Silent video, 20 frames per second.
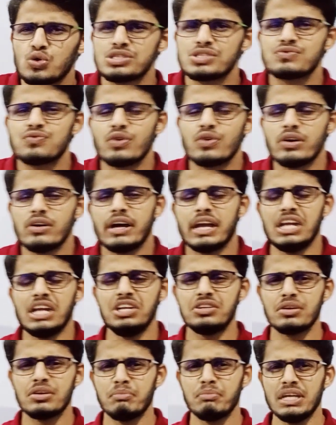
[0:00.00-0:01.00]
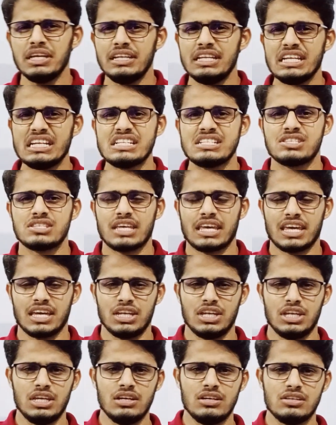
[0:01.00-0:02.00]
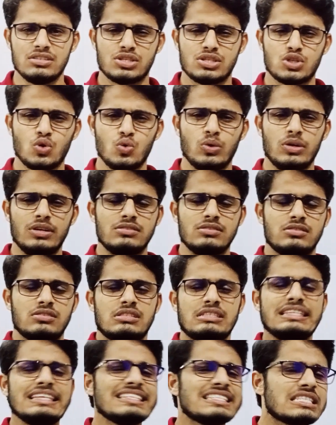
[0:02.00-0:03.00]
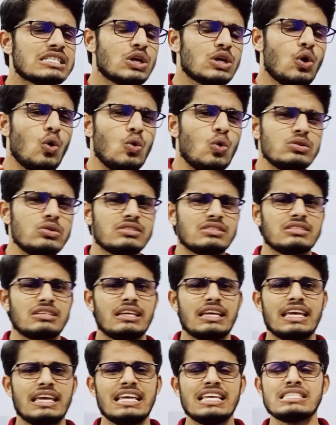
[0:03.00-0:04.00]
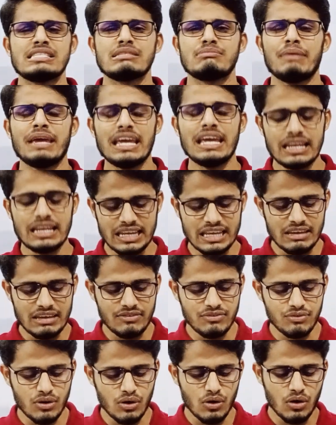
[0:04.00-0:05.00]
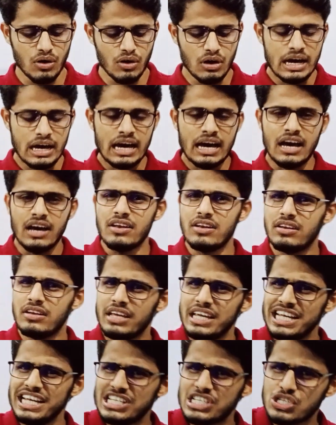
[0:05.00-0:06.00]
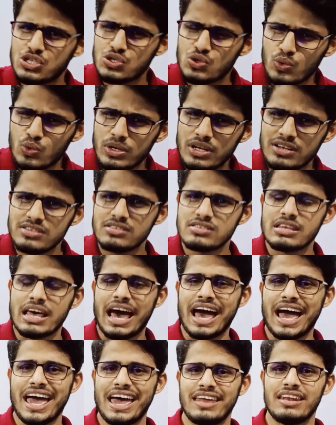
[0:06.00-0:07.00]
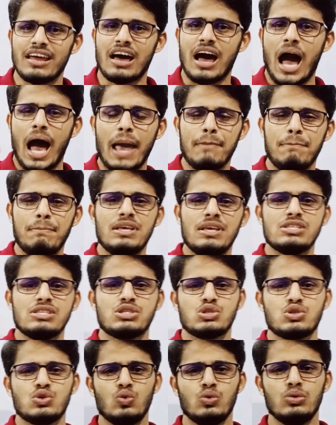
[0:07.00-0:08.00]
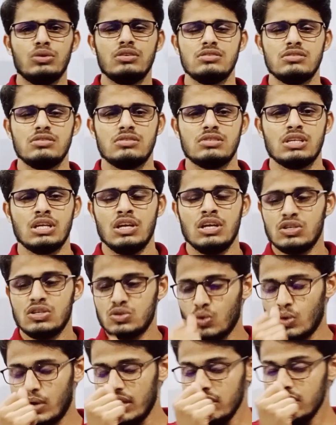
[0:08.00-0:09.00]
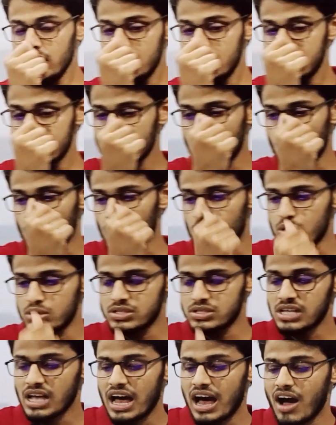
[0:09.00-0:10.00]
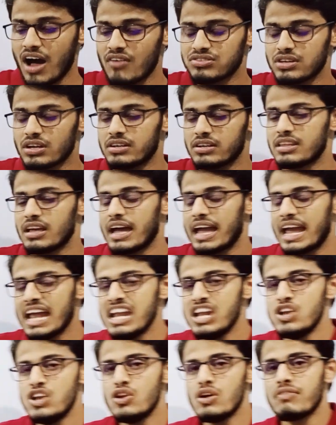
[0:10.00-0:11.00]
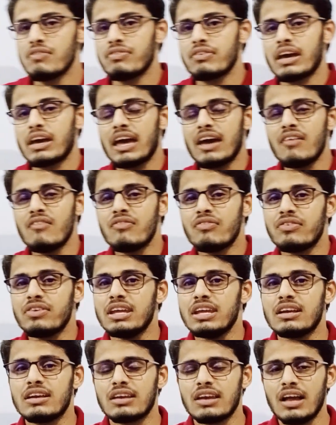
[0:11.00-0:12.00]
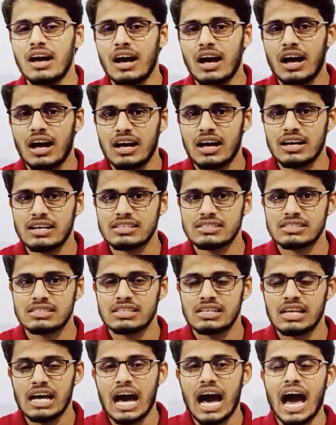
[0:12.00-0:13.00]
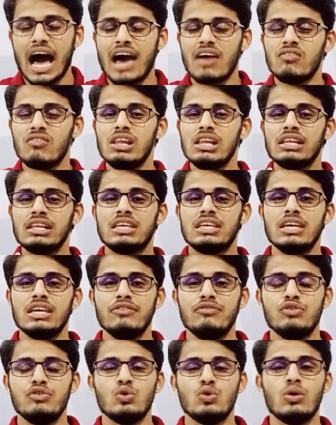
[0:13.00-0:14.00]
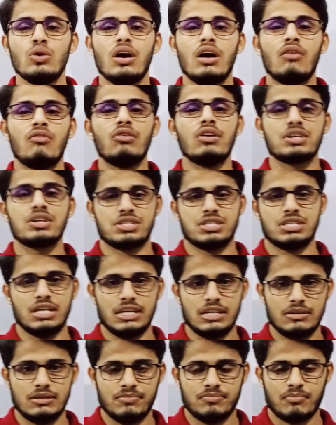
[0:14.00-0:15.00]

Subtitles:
for intermediate second year students. This course is mainly for NEET students and IP students. So in this course, after the end of every class, I will give you a worksheet.